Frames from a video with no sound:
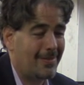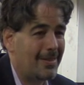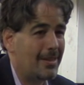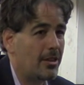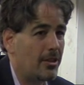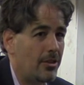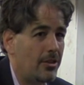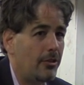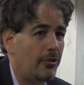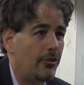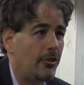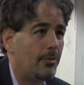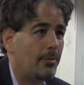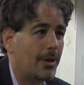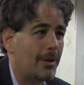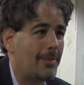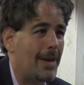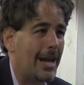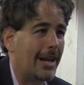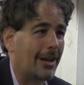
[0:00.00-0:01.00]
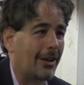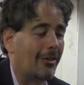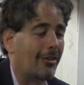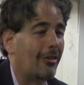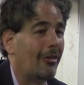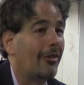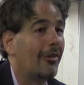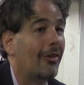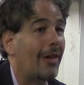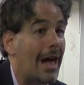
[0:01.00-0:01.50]
YouTube can make a
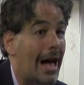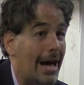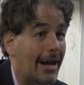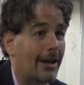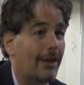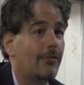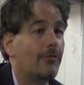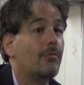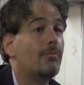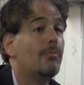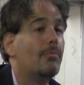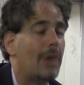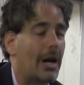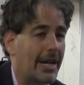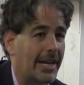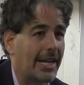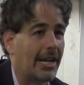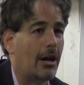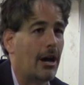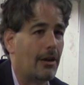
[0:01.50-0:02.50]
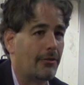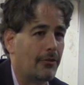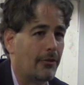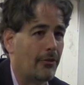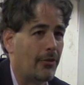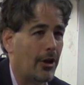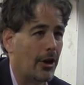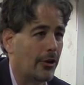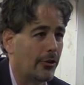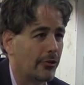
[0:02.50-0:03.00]
lot of money off
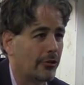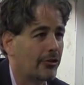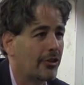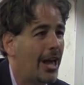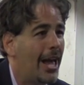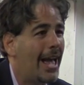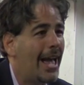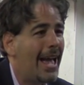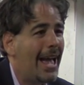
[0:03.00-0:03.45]
of those.